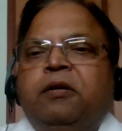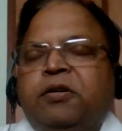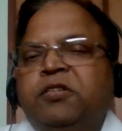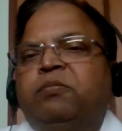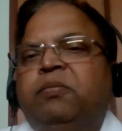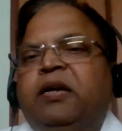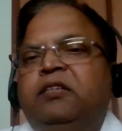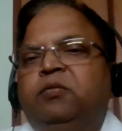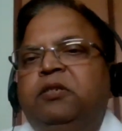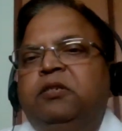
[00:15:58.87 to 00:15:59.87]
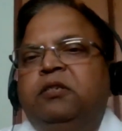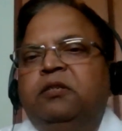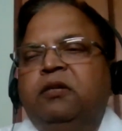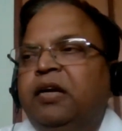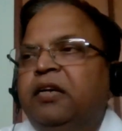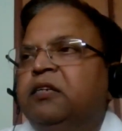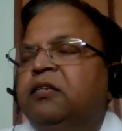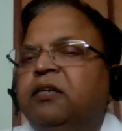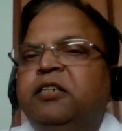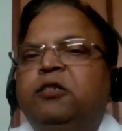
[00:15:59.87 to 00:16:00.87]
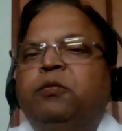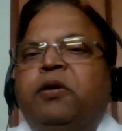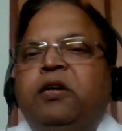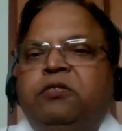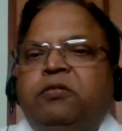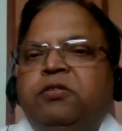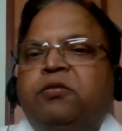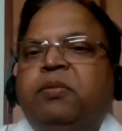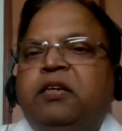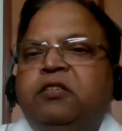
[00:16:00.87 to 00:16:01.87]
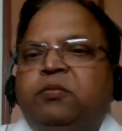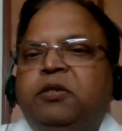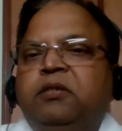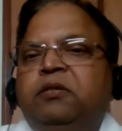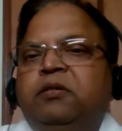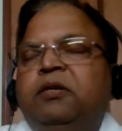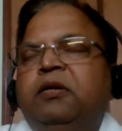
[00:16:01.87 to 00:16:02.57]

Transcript: risk management, like enterprise risk management,